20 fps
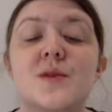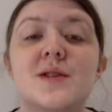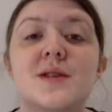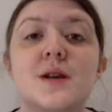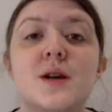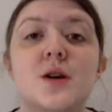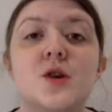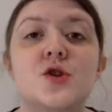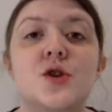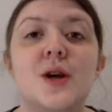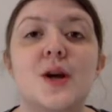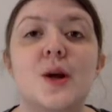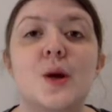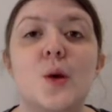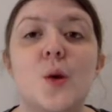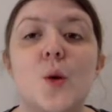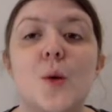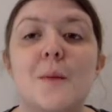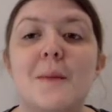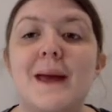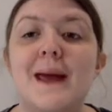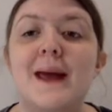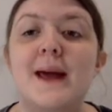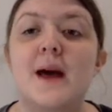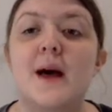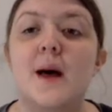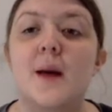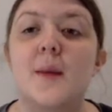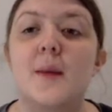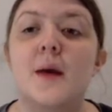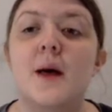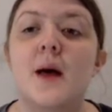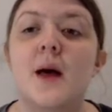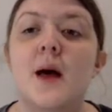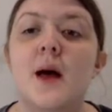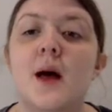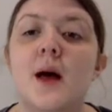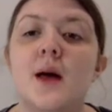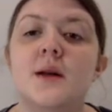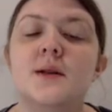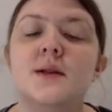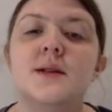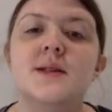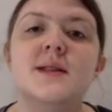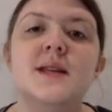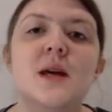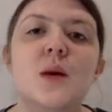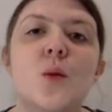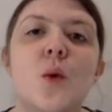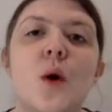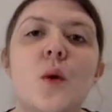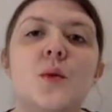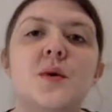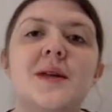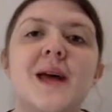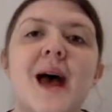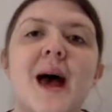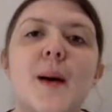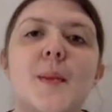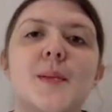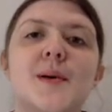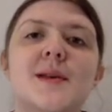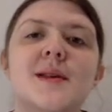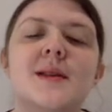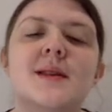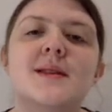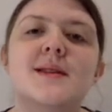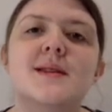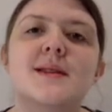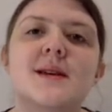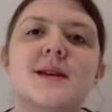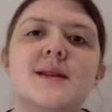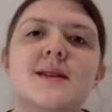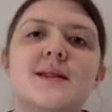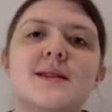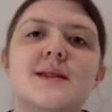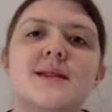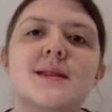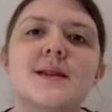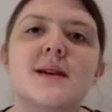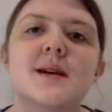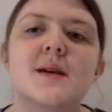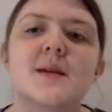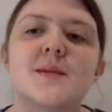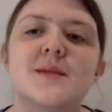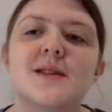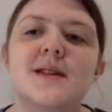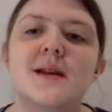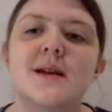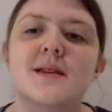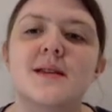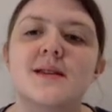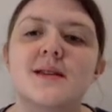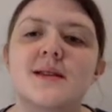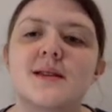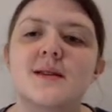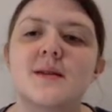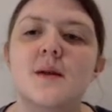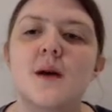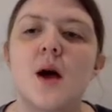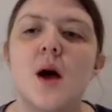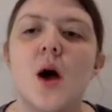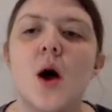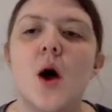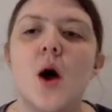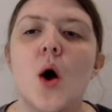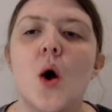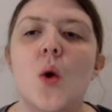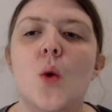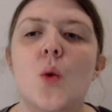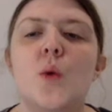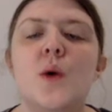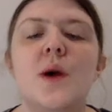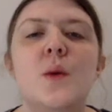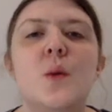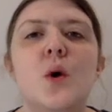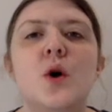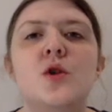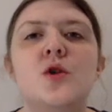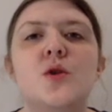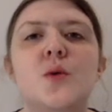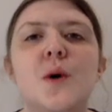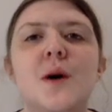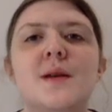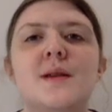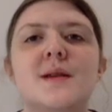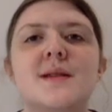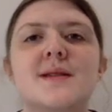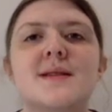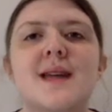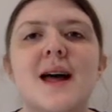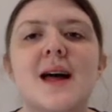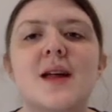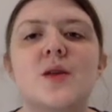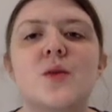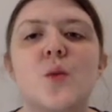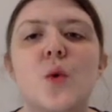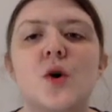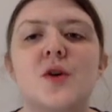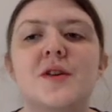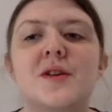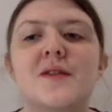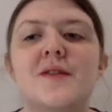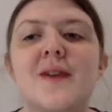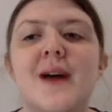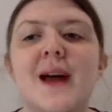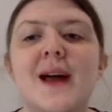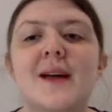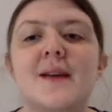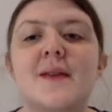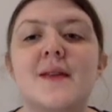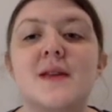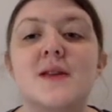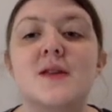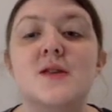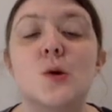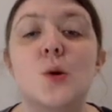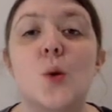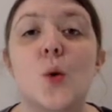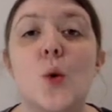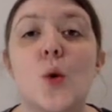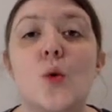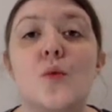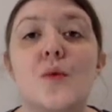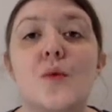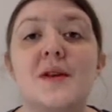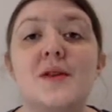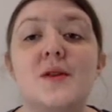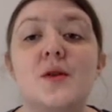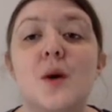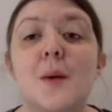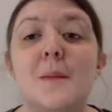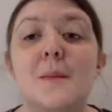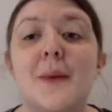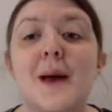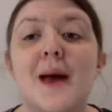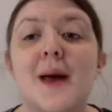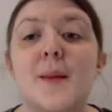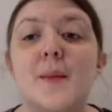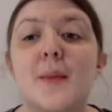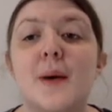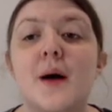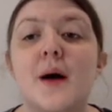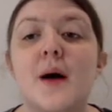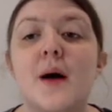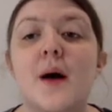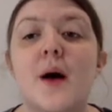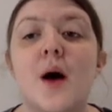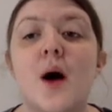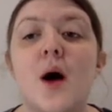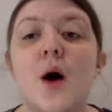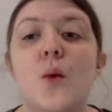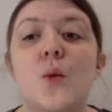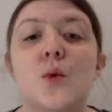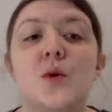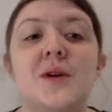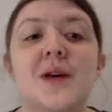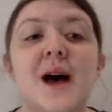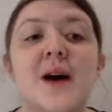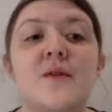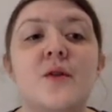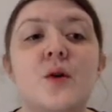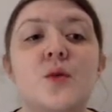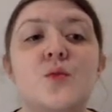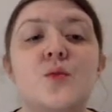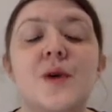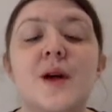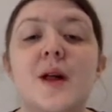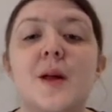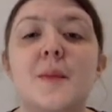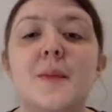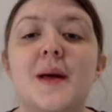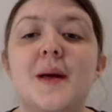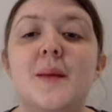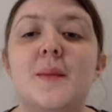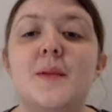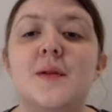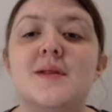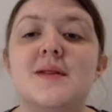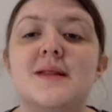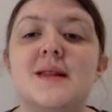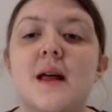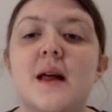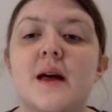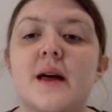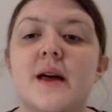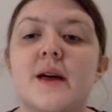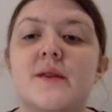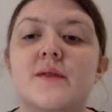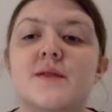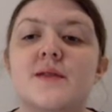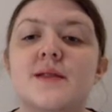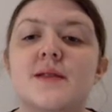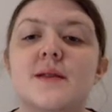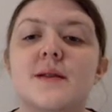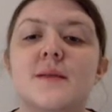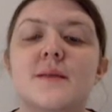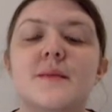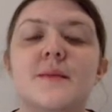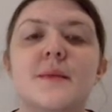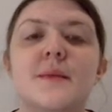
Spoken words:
researching law make up to see what would happen in a certain circumstance. We want to understand what effect this law, written on paper, would have on real people's lives.